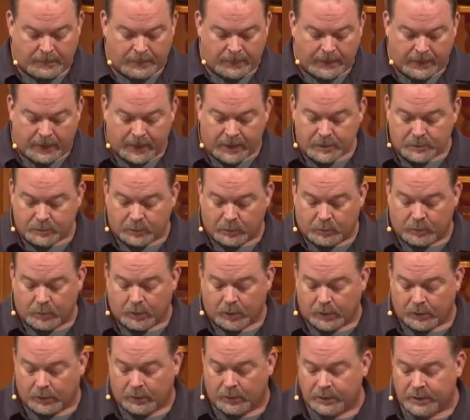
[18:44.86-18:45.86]
And as we're
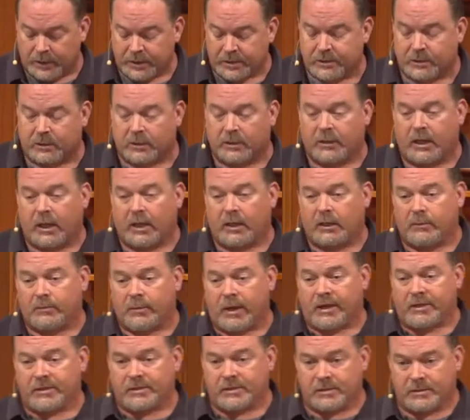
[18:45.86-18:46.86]
working on this on a daily
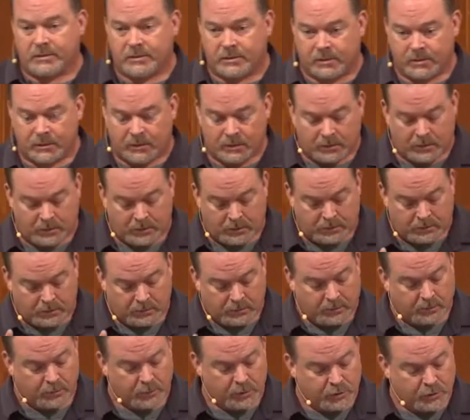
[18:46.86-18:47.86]
basis,
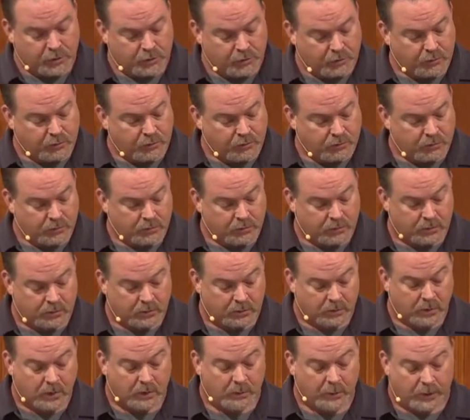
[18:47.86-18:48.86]
number 2,
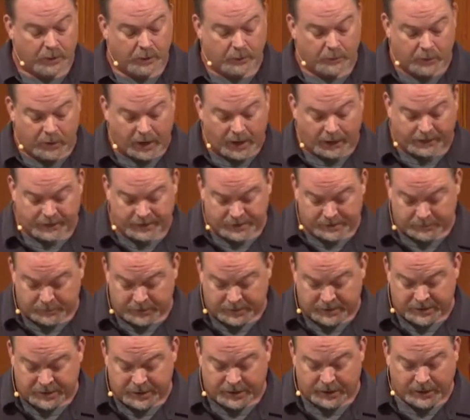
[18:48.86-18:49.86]
we are to practice
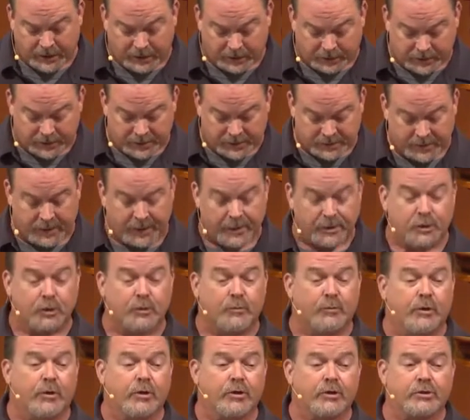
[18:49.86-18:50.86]
meticulous
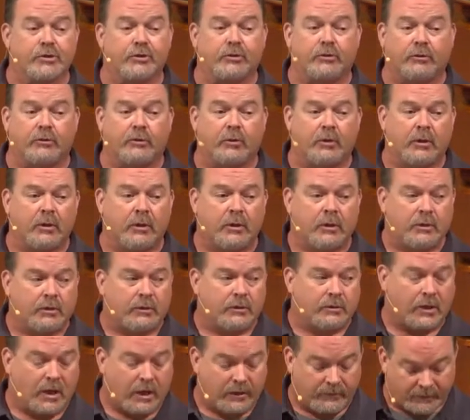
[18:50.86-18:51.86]
interpersonal
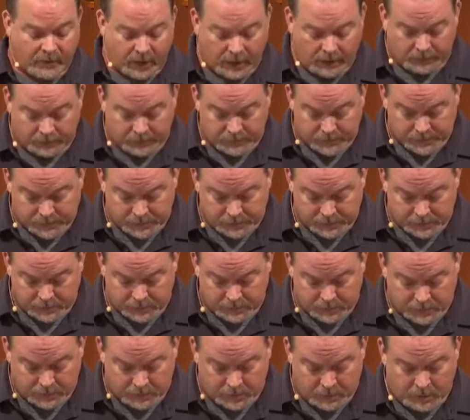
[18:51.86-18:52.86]
nonviolence
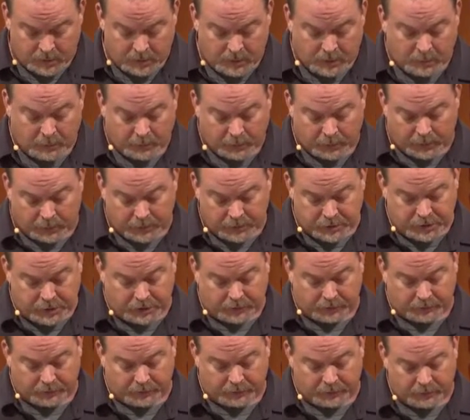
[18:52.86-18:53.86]
with our
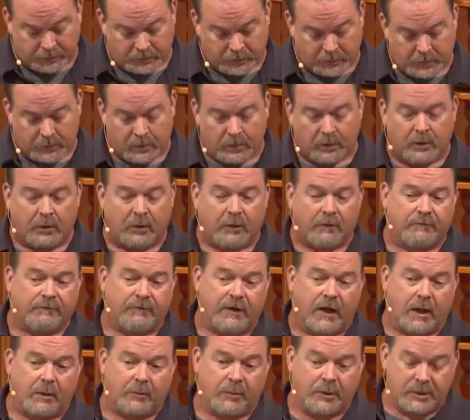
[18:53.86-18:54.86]
children, our
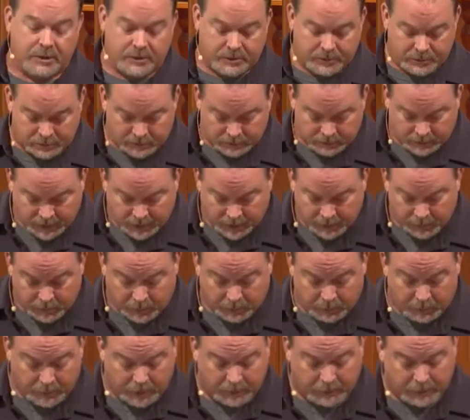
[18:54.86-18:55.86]
families,
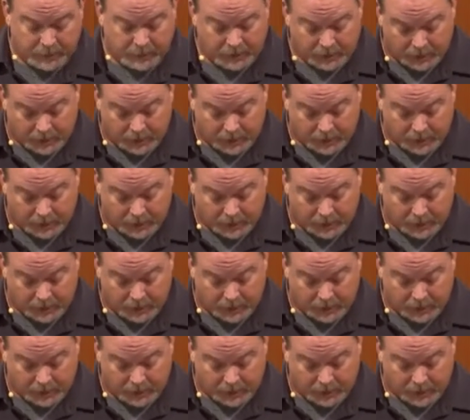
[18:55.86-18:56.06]
anyone we come in